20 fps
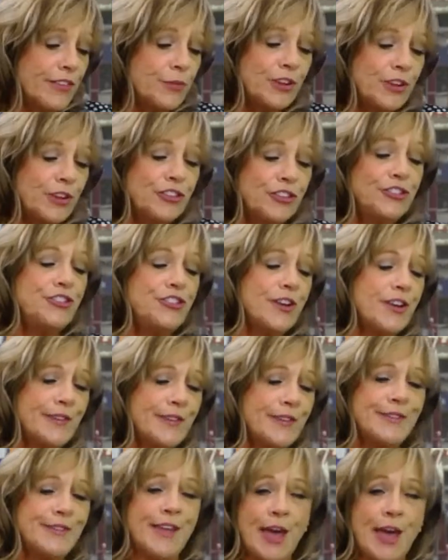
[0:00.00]
which
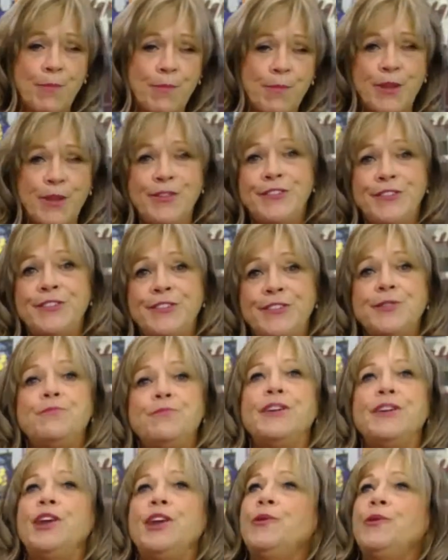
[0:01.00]
just happens to
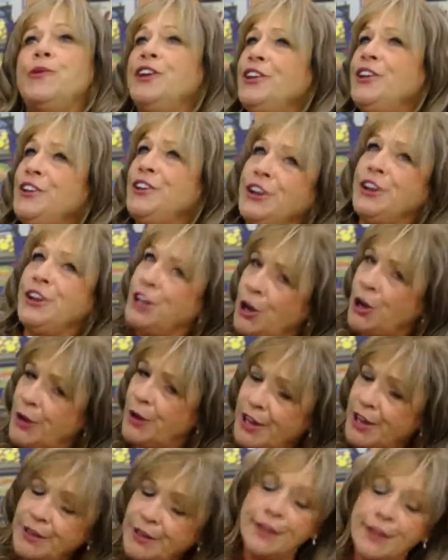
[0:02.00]
be, wouldn't you know
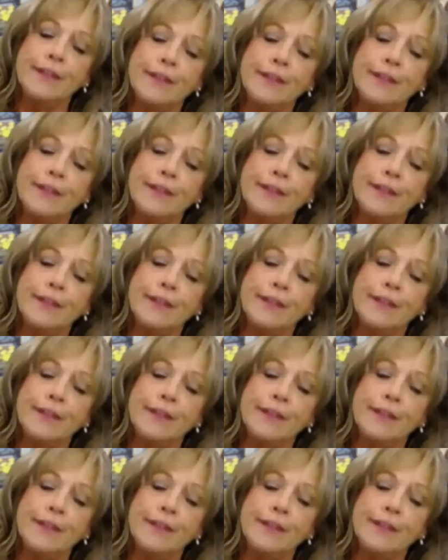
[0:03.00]
it,